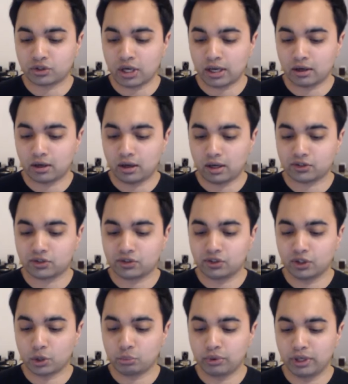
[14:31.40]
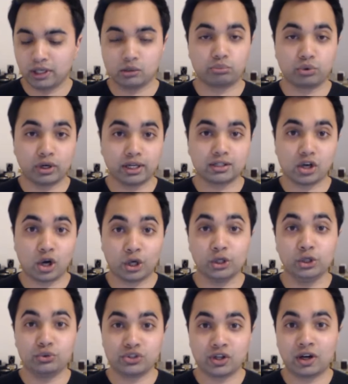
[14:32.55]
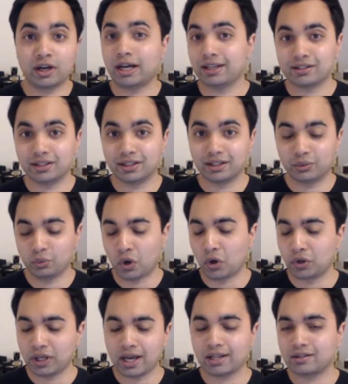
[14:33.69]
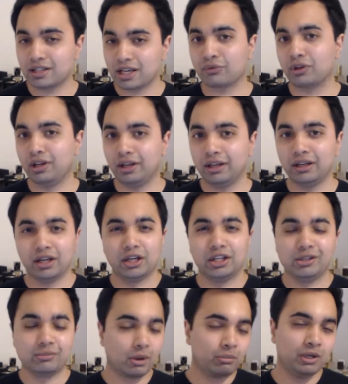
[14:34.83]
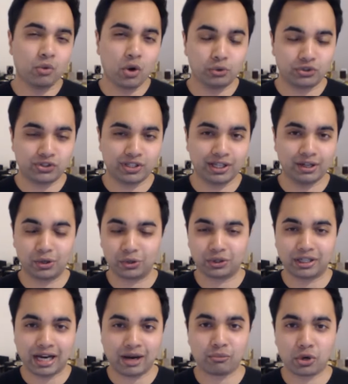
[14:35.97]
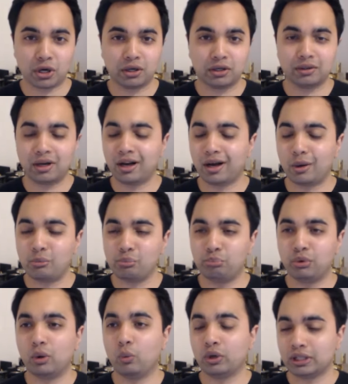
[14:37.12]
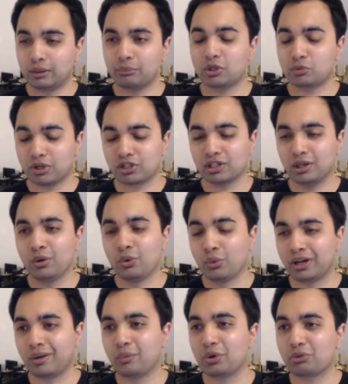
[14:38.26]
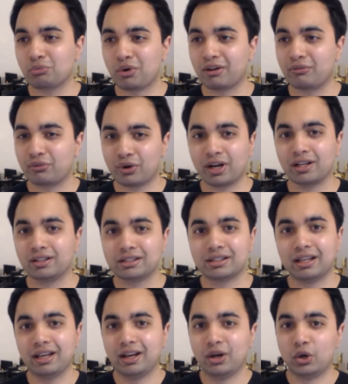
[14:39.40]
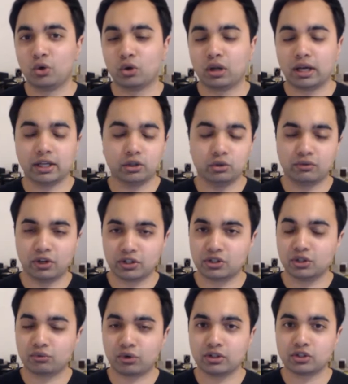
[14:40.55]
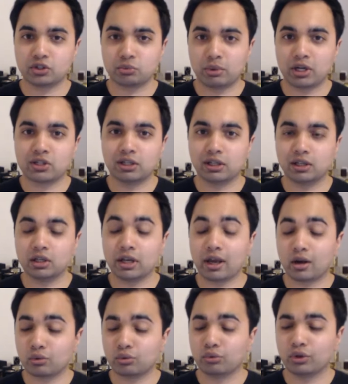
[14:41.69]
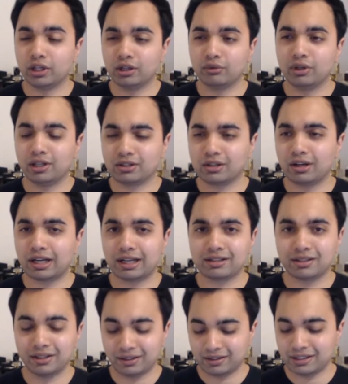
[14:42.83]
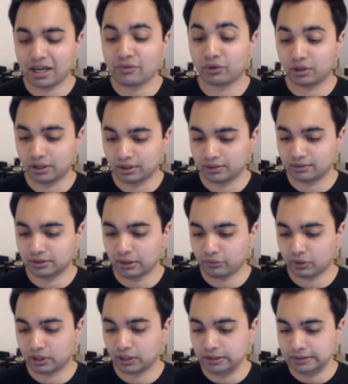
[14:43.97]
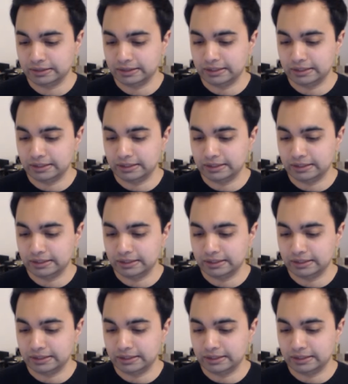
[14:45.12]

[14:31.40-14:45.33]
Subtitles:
Chad asks, being a Brit, are you sarcastic? Well, yeah, definitely. You probably won't see it on camera, but when I'm, especially when I'm with my friends or like university friends, especially, yeah, really, really sarcastic. Definitely, definitely.